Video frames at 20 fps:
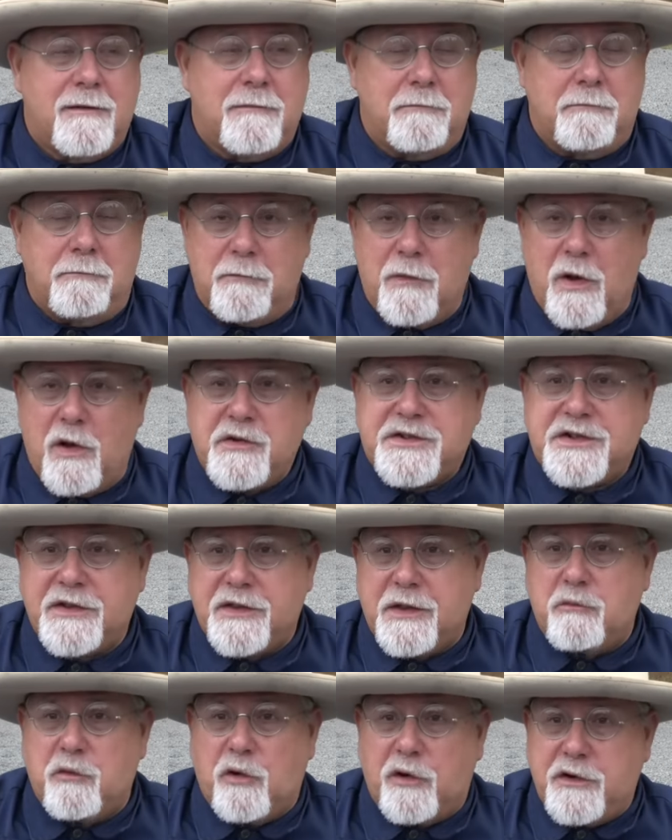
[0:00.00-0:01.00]
Most of
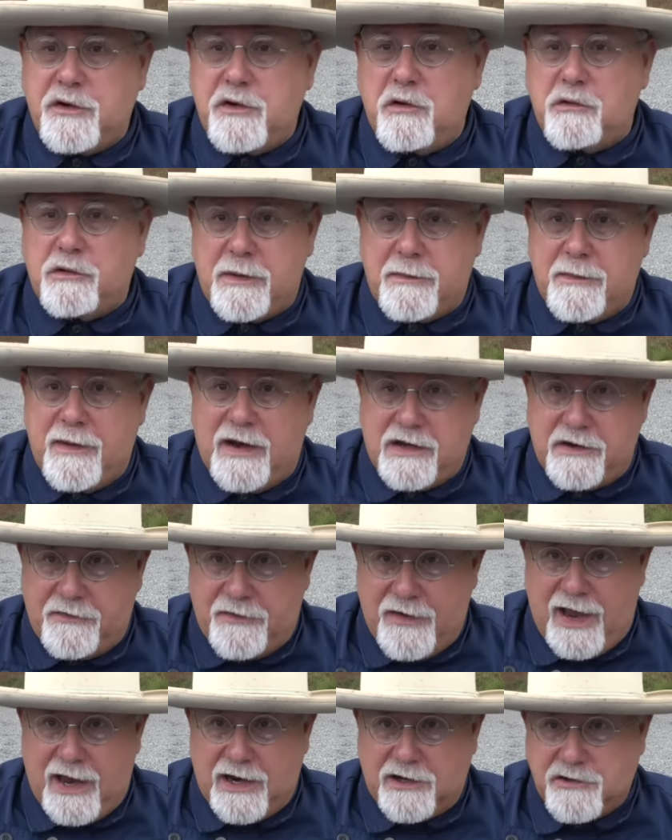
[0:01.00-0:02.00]
them were newly
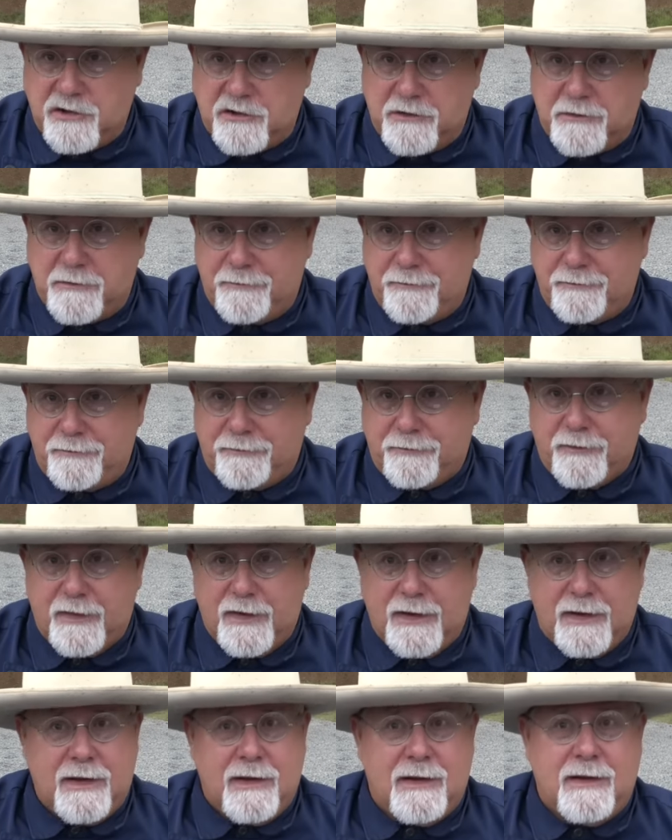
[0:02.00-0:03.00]
manufactured.
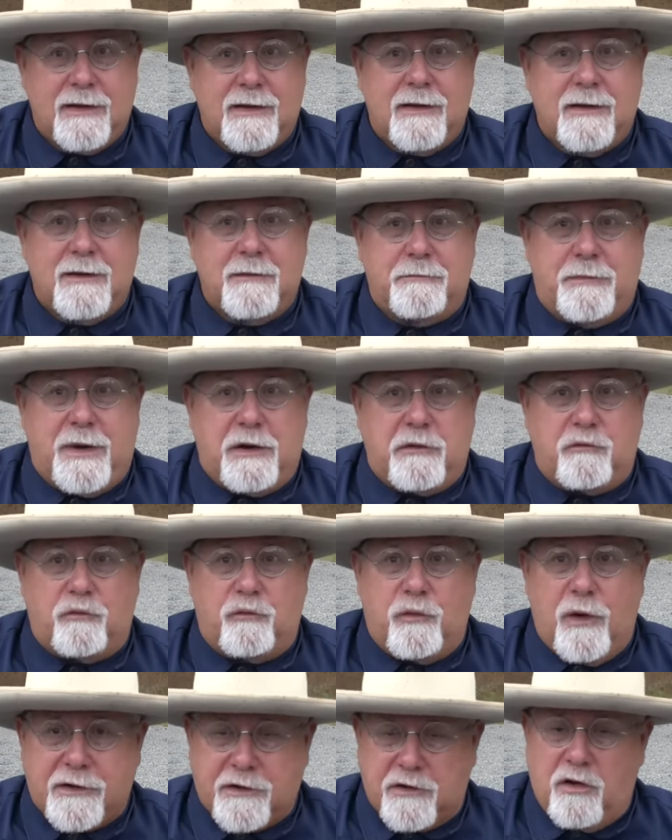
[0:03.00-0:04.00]
But
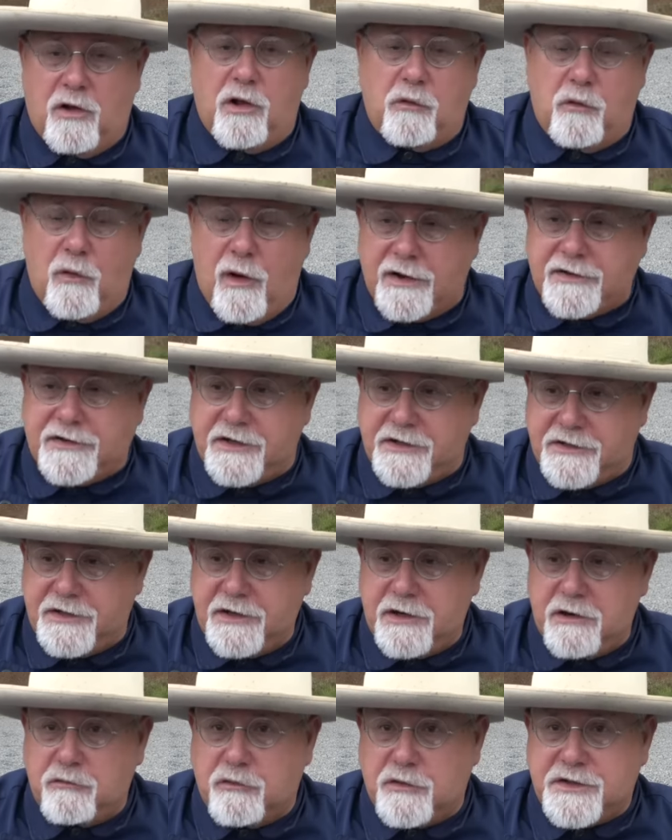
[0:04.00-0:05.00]
what Colt wanted to
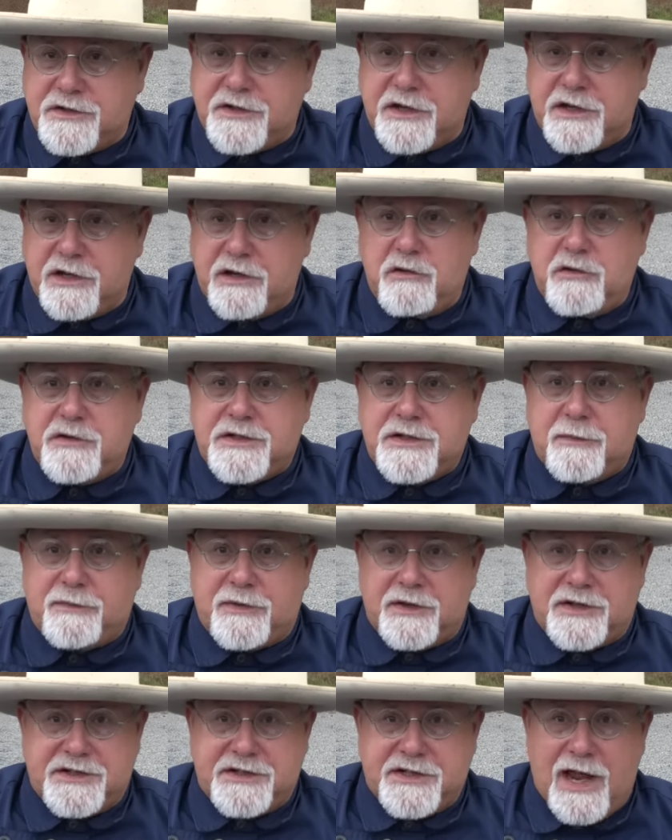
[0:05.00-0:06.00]
do was to use up
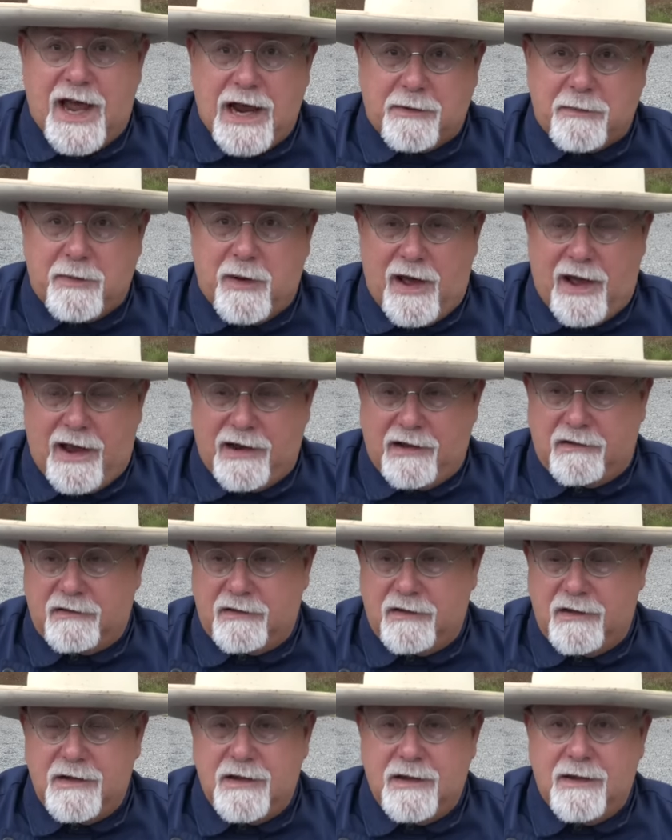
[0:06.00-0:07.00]
the
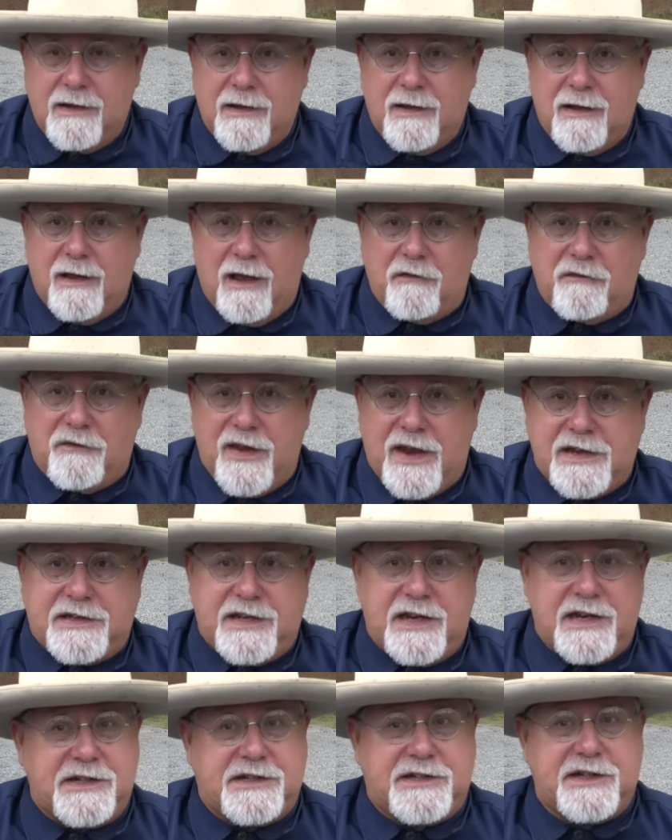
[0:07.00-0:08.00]
stockpile of
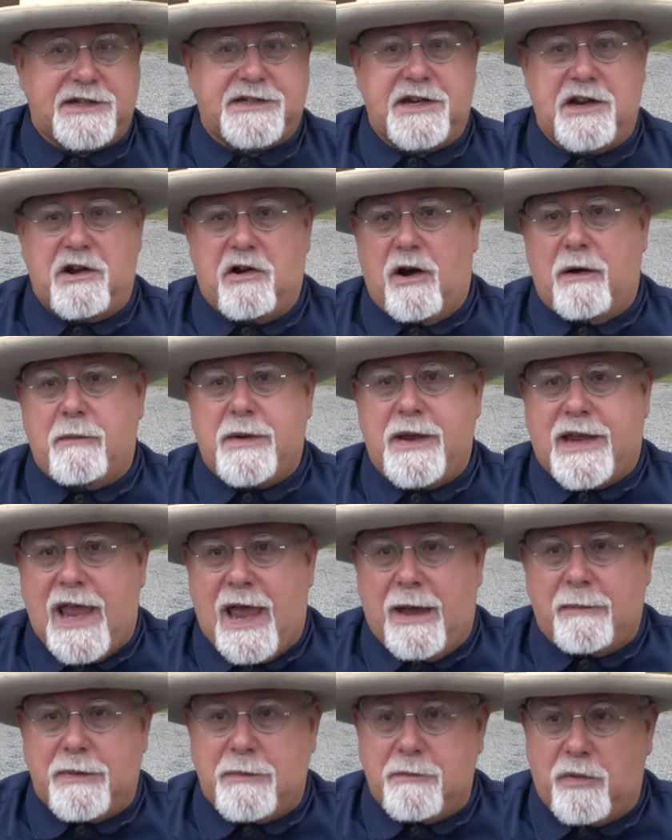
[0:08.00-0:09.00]
1860 Army
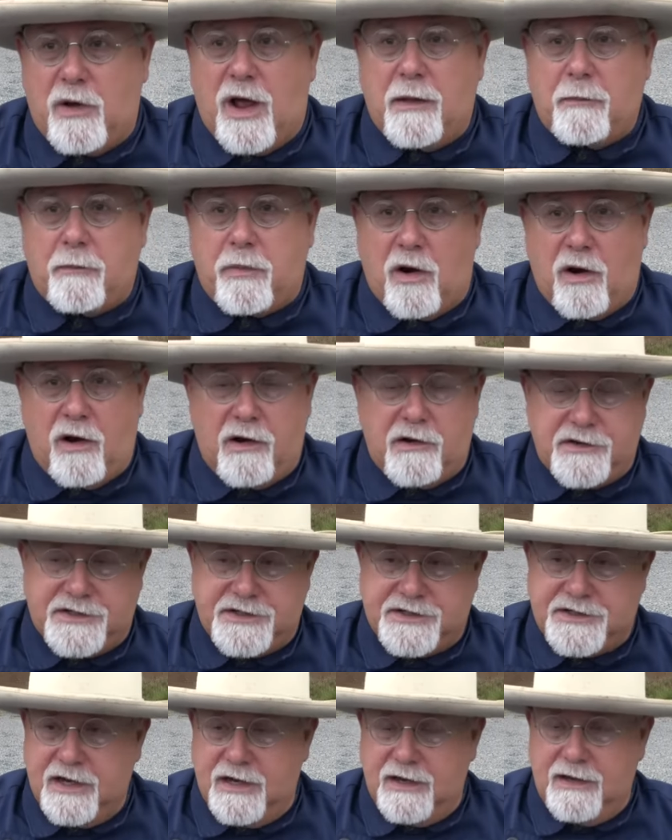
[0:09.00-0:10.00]
cap and ball
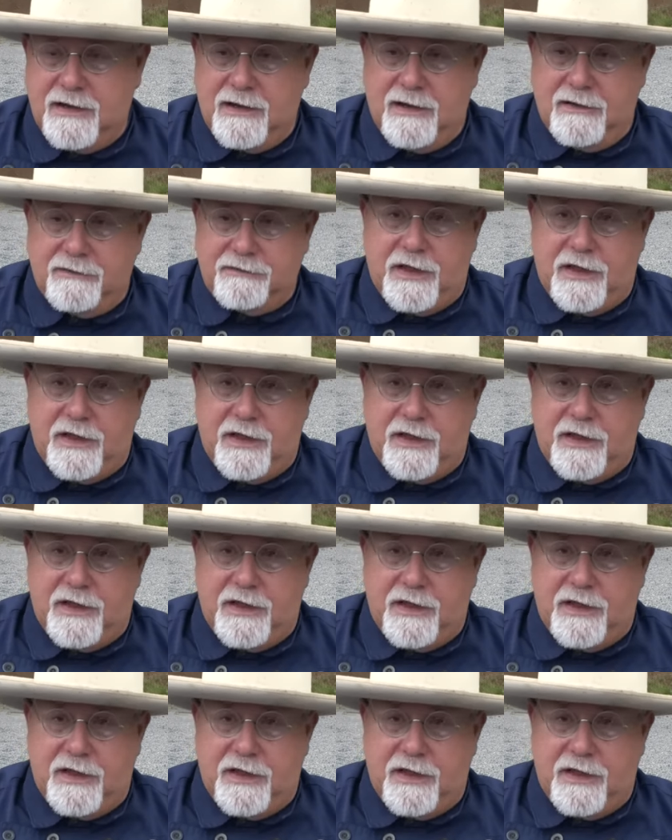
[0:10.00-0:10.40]
parts